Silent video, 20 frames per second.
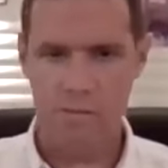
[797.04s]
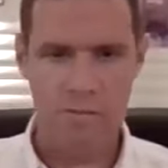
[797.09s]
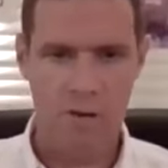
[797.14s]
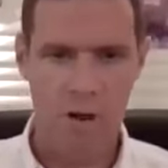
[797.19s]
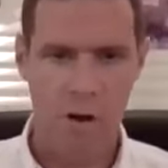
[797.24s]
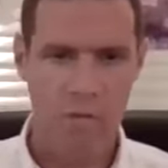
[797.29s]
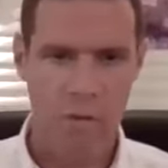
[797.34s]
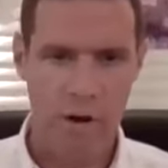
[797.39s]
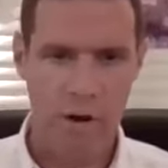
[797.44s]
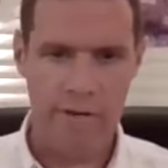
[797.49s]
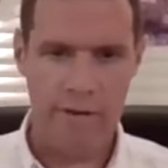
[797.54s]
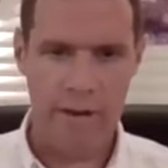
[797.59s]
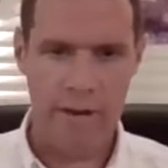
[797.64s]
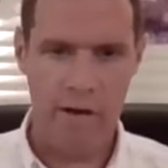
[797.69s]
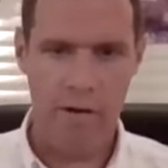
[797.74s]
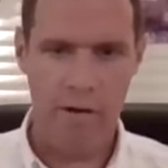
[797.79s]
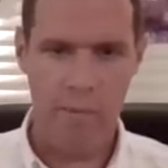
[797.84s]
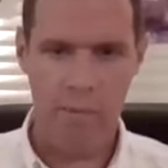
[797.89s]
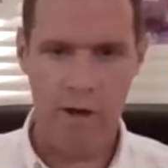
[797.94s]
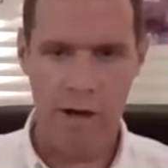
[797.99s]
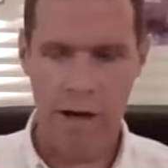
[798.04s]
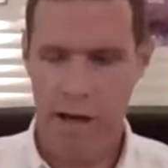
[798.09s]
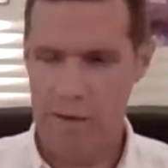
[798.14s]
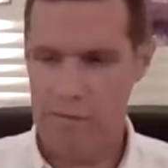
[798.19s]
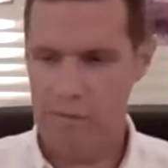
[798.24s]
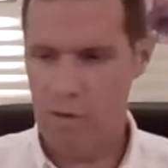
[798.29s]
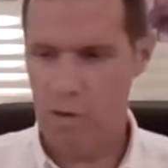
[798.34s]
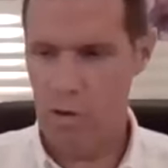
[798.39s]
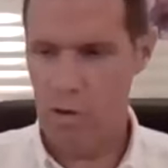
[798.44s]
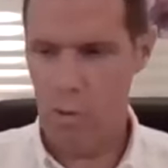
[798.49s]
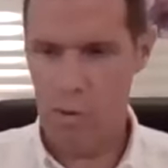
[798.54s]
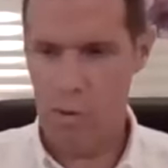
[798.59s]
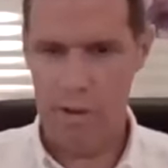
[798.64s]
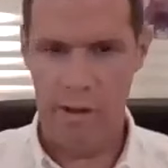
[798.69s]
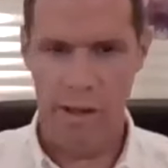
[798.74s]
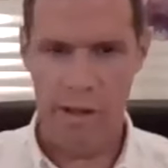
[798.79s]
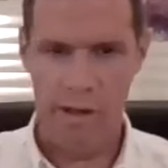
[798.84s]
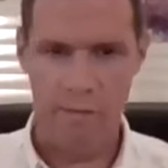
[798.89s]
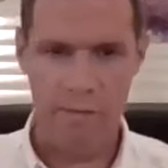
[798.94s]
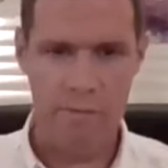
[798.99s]
that's not right there. I'm going to
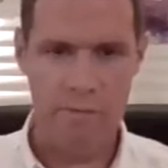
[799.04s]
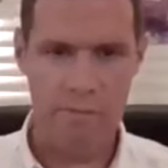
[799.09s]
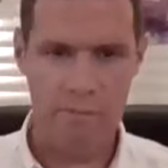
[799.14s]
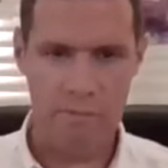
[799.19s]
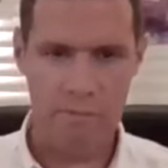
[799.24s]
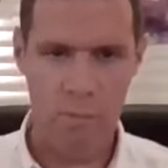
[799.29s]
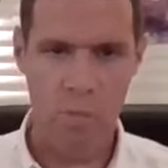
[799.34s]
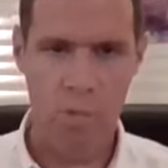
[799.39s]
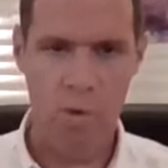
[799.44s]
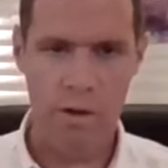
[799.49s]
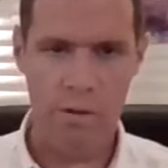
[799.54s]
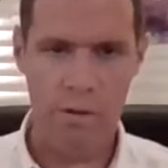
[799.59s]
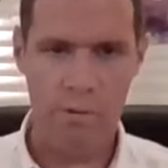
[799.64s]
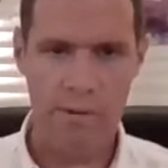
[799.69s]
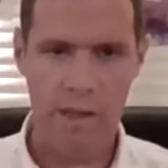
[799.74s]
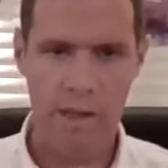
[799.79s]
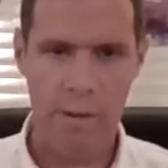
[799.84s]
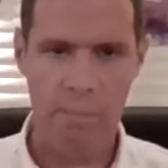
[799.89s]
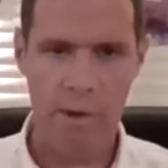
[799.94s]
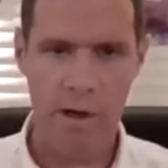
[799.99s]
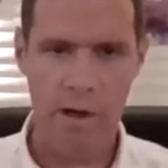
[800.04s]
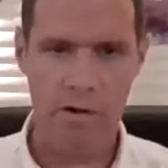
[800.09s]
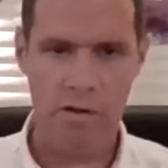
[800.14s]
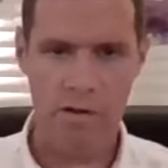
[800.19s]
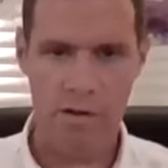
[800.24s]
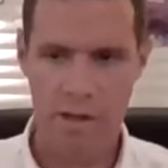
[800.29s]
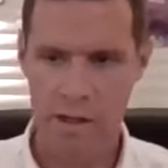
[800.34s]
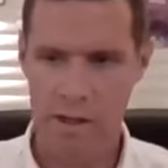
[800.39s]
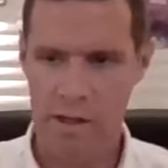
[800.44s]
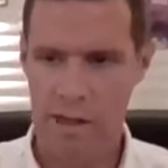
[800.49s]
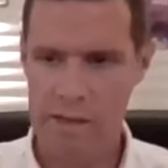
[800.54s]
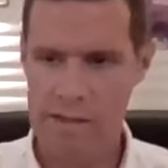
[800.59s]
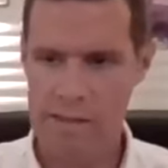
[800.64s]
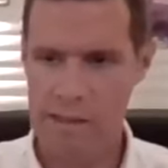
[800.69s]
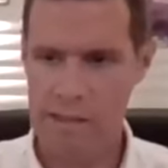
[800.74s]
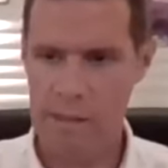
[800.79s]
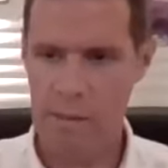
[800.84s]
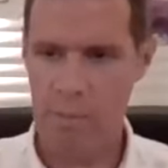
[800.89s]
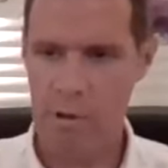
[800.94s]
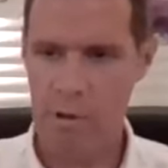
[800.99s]
have to go and work with that
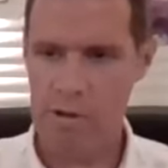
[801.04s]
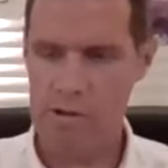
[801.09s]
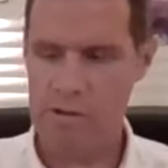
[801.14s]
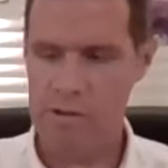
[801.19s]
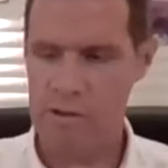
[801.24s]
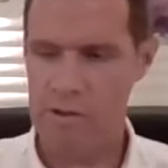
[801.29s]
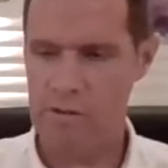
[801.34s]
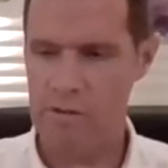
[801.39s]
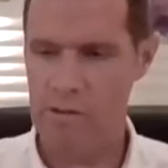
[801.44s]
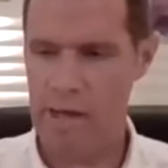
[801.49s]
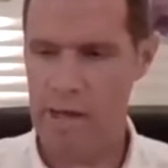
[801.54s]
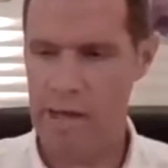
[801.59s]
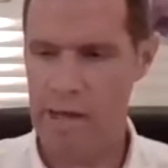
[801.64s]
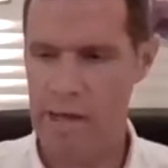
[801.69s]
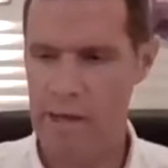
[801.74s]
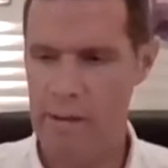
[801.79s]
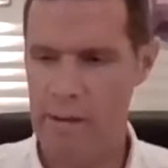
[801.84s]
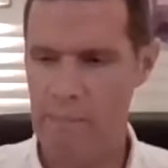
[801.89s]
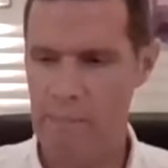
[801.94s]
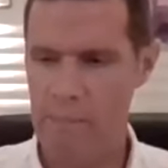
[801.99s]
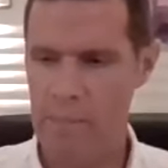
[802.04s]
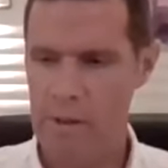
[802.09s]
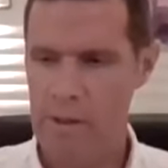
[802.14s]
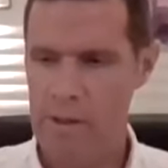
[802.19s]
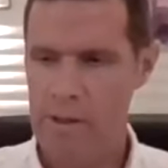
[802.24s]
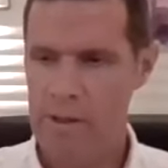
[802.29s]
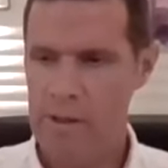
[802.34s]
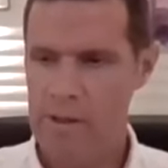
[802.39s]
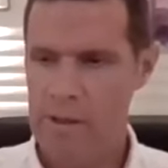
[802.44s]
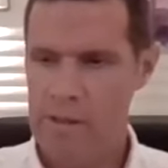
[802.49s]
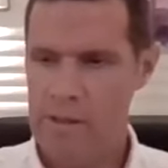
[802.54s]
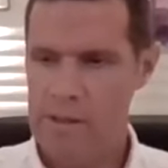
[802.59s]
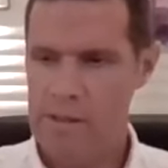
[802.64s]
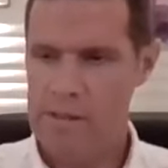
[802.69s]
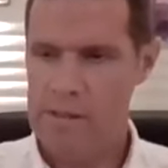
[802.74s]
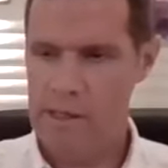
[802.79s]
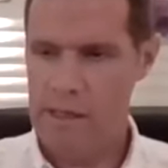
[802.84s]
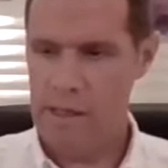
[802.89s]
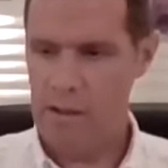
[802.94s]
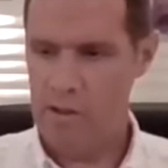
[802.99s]
person. I see a person
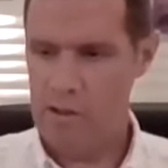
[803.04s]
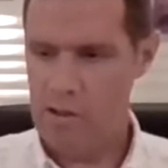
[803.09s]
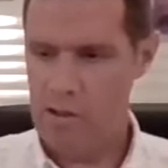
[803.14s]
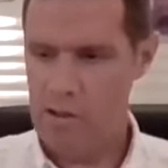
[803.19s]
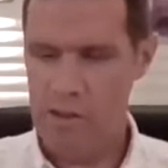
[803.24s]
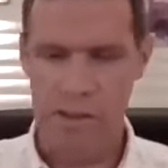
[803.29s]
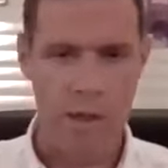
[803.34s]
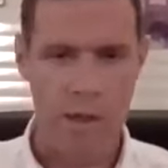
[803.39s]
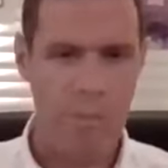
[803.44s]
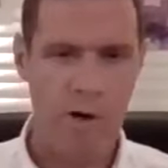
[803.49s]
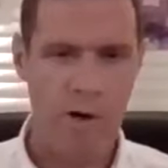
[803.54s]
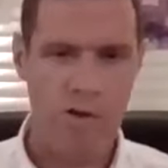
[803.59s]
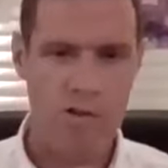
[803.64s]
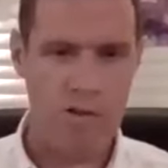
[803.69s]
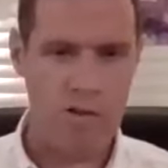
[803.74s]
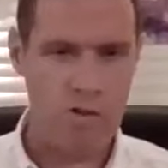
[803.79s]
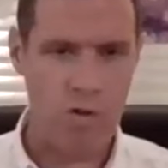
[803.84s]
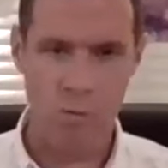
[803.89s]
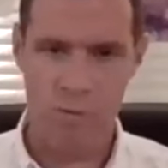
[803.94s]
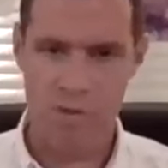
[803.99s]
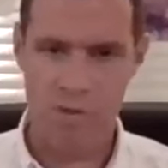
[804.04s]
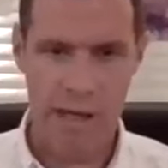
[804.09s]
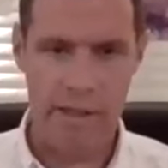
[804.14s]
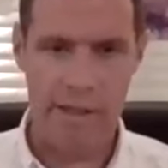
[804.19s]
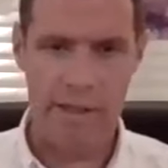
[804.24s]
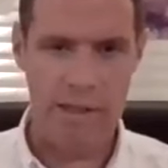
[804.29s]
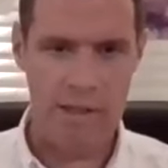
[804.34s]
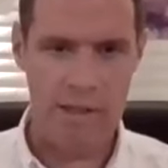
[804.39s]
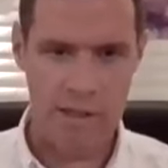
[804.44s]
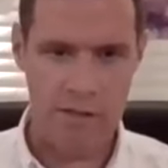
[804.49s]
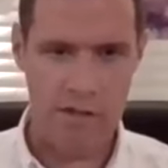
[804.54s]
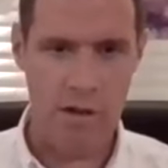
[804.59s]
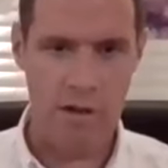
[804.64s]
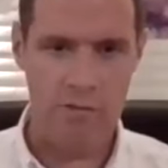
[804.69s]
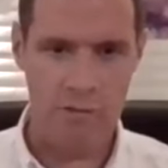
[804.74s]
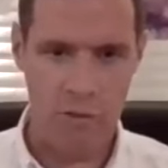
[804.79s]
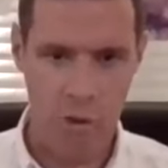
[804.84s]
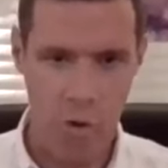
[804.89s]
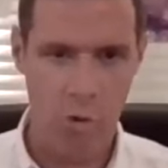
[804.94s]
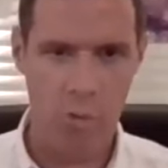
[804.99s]
sitting on the street, that person's homeless.
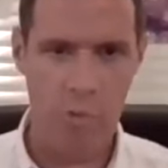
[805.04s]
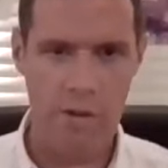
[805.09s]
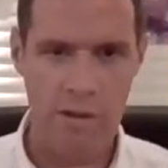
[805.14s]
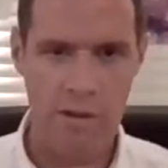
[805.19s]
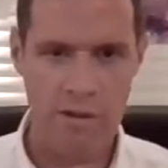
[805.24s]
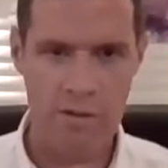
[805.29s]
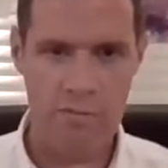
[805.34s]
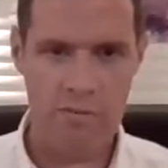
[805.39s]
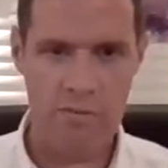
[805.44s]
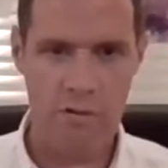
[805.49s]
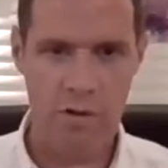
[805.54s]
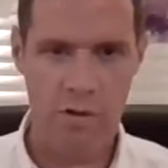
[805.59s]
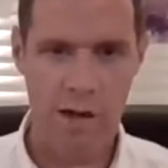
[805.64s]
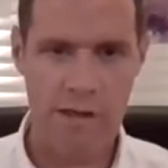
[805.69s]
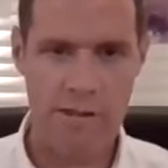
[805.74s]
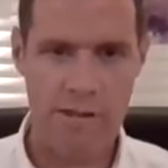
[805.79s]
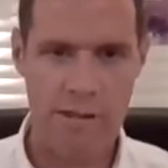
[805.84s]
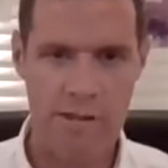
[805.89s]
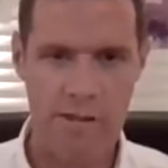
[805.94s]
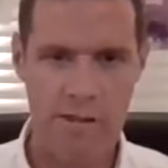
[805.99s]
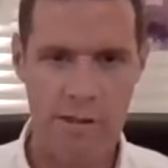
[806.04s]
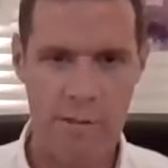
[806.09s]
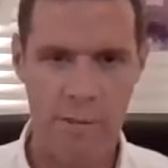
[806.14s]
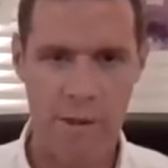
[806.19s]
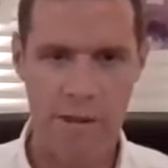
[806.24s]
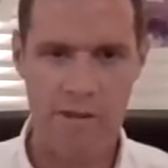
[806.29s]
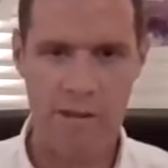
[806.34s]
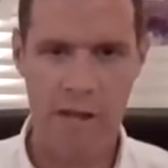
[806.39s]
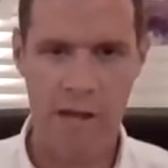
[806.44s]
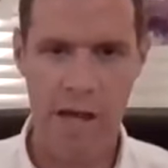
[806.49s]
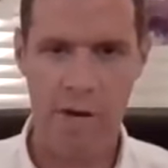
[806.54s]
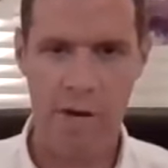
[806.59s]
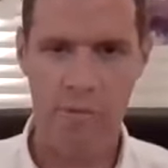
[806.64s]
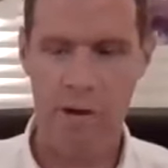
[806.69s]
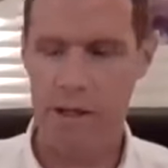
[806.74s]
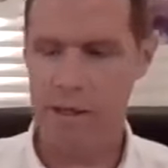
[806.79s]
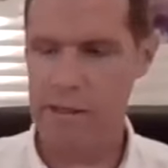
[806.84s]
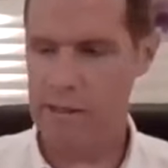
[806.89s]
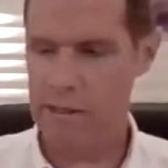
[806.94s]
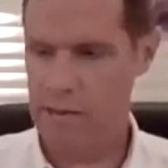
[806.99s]
I need to solve the homeless crisis
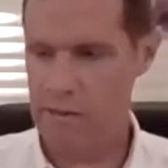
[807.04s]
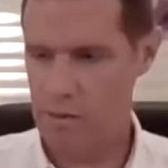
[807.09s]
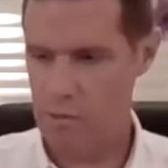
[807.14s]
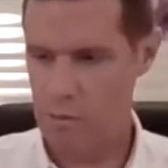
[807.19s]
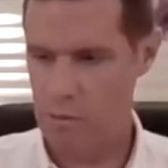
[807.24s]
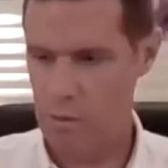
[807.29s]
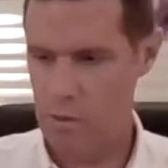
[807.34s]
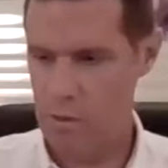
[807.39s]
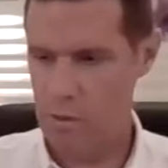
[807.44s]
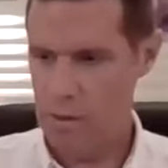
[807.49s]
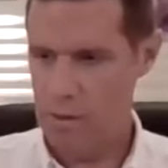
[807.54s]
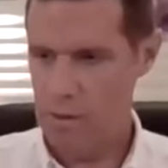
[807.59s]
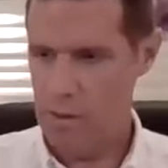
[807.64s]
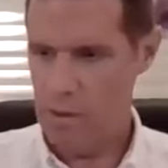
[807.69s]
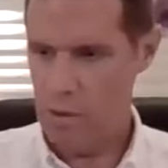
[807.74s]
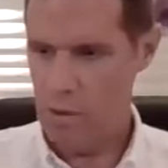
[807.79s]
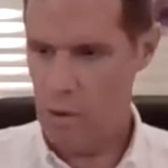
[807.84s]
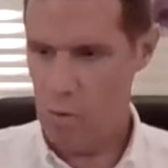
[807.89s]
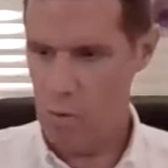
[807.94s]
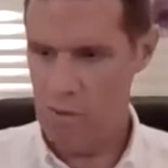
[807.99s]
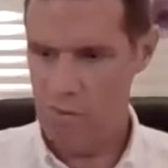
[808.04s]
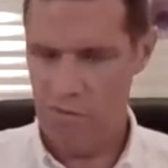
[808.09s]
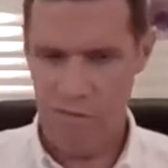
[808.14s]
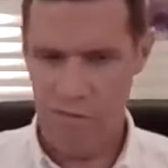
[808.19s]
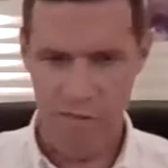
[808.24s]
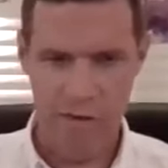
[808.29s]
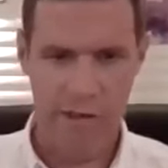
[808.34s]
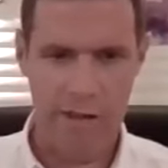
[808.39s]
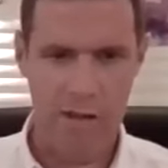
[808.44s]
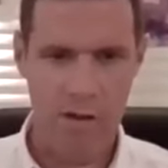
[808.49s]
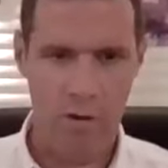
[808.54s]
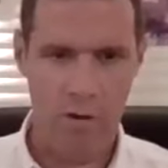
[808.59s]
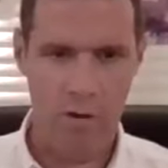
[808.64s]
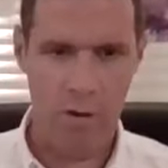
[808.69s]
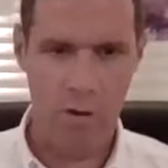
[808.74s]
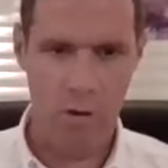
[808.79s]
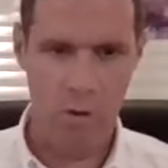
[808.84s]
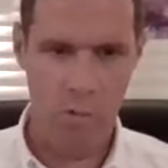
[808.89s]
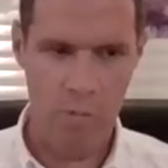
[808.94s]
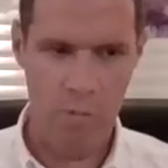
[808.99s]
in my town. I need to go
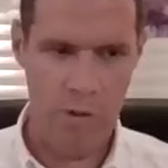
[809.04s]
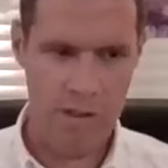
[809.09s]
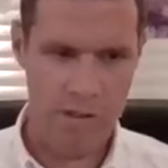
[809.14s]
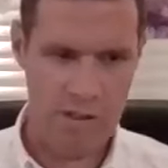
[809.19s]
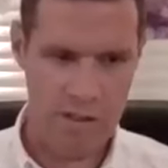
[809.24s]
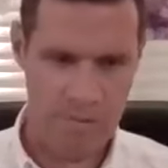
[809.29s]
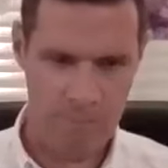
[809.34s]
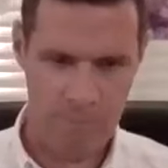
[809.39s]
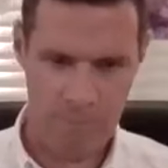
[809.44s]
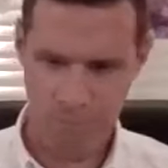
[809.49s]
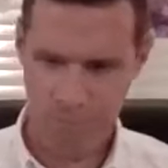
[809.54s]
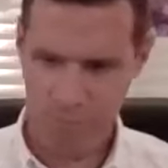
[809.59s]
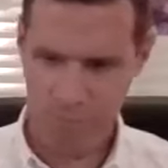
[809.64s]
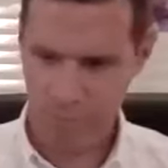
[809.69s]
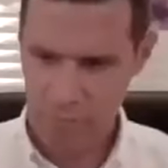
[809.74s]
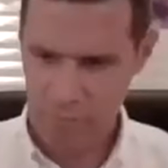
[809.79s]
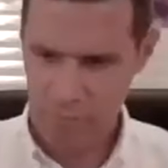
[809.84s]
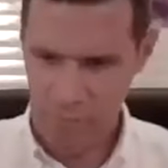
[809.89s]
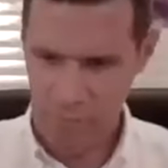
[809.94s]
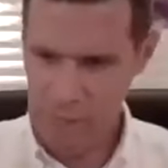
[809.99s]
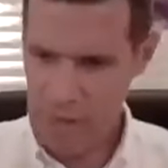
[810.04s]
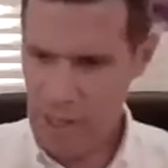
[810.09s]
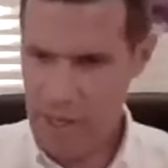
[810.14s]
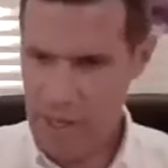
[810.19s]
and feed all the homeless.